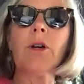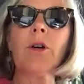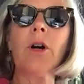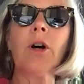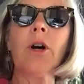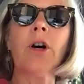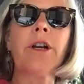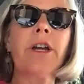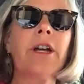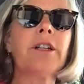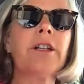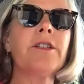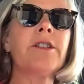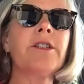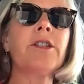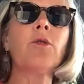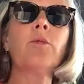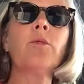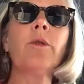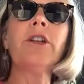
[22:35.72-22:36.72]
okay, so
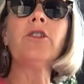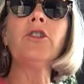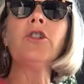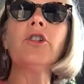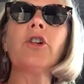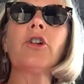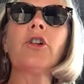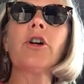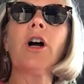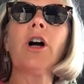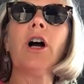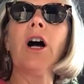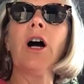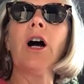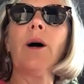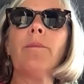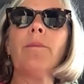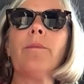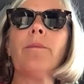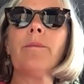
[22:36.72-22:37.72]
when you're
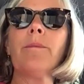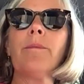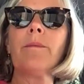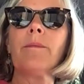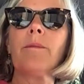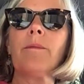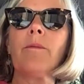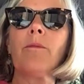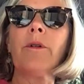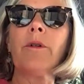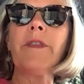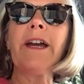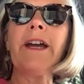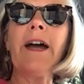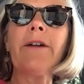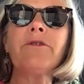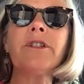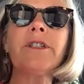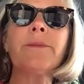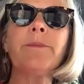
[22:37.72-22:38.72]
um, when they
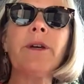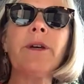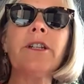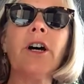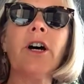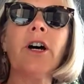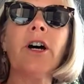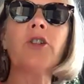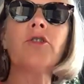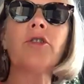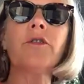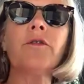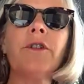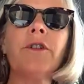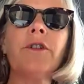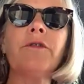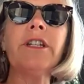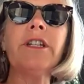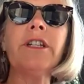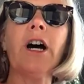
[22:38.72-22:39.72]
have to spend
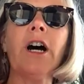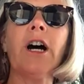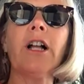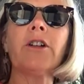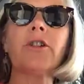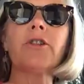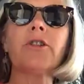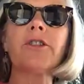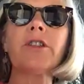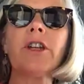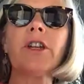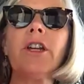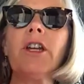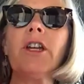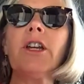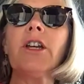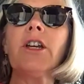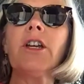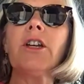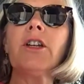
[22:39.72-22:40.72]
$150,
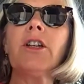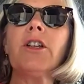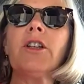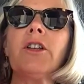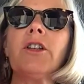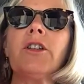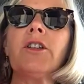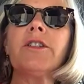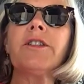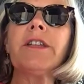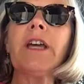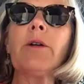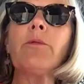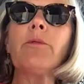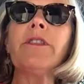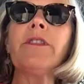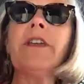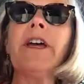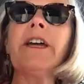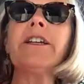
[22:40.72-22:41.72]
say
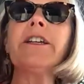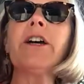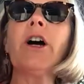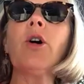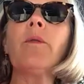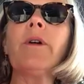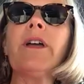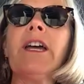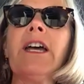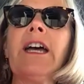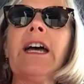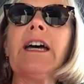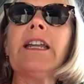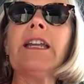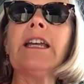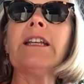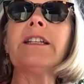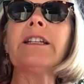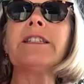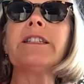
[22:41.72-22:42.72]
when they go in
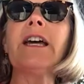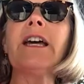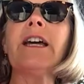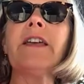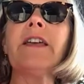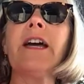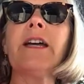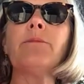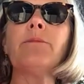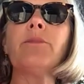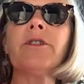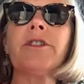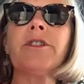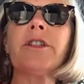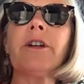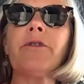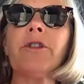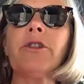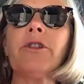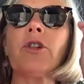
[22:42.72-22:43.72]
and say they put
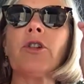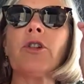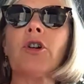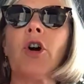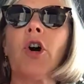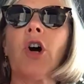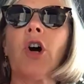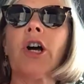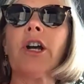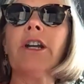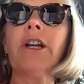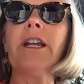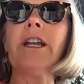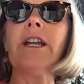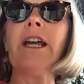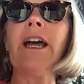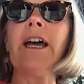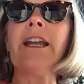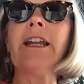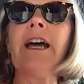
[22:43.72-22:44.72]
stuff in their cart
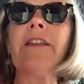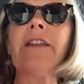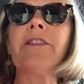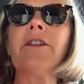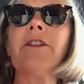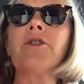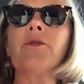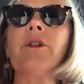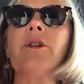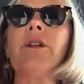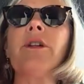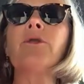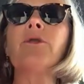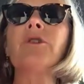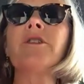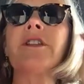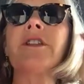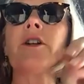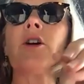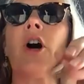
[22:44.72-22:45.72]
and at the 20%
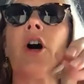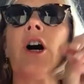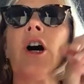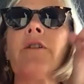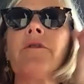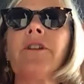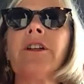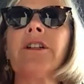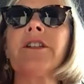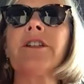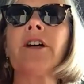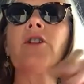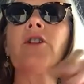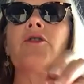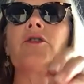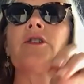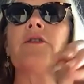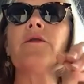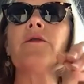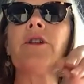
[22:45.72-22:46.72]
off, it's
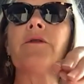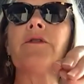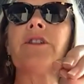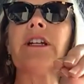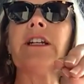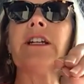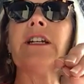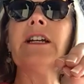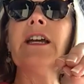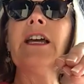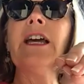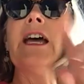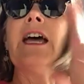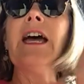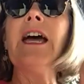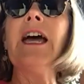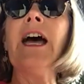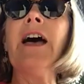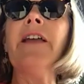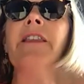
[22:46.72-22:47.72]
150.
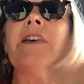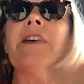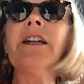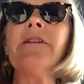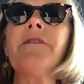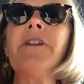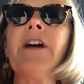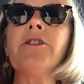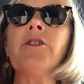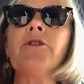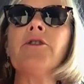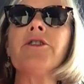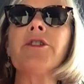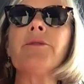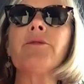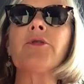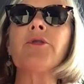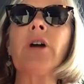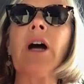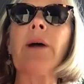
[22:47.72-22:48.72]
And then if they do
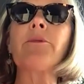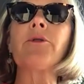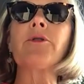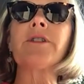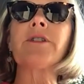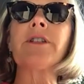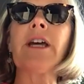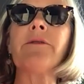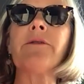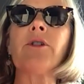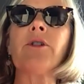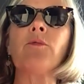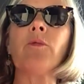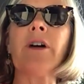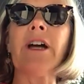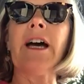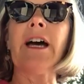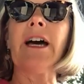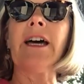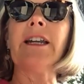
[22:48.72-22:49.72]
subscribe, save, and
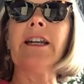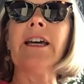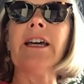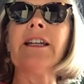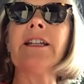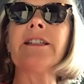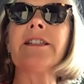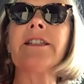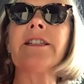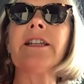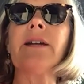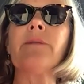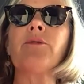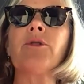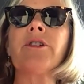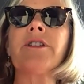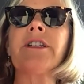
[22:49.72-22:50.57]
win, and it's 10%